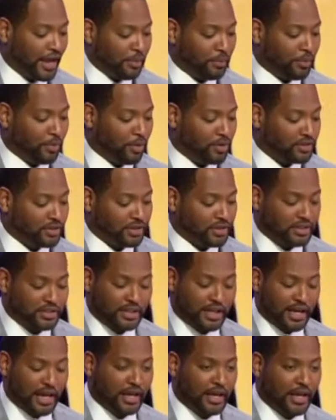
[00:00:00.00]
8 points in
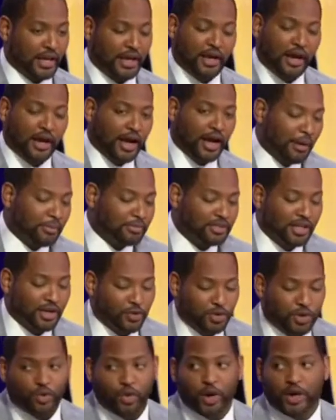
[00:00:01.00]
this game, I'm
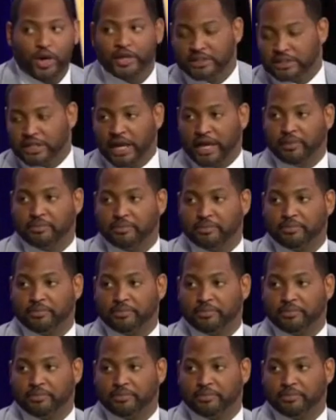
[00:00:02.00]
saying we won this game.